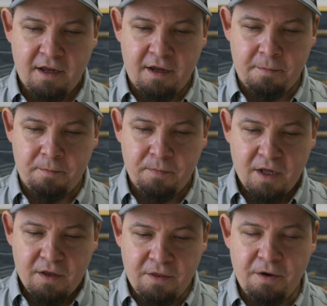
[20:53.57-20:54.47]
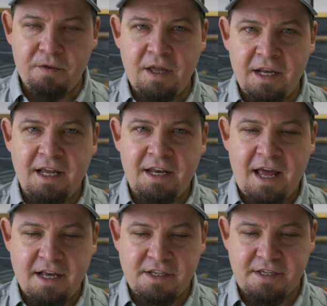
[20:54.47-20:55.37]
it
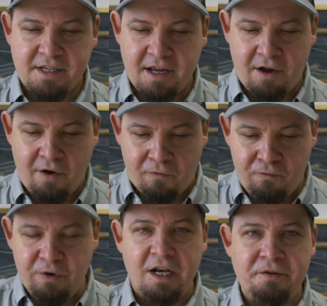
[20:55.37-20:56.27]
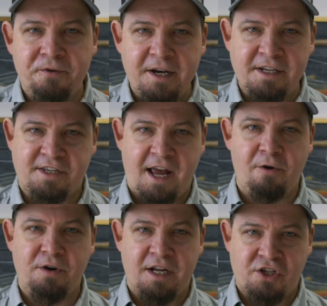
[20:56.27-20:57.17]
has a really
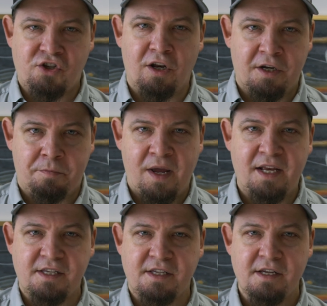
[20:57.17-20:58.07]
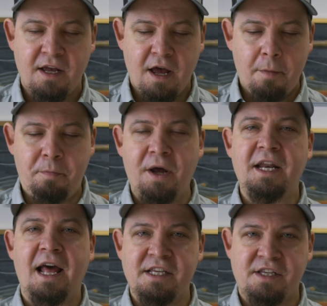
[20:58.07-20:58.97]
sound and solid base, but
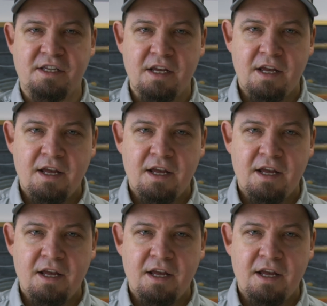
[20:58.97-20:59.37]
it has